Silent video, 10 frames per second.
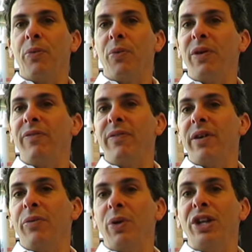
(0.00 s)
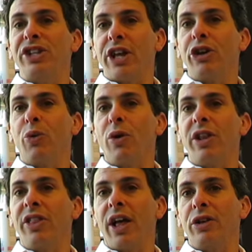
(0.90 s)
we've we just had a
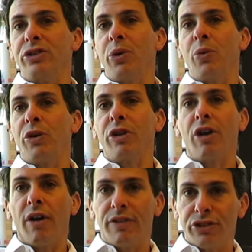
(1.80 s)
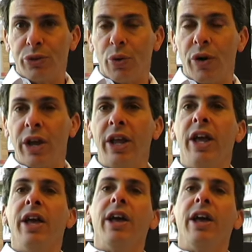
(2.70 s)
20,000 word cover story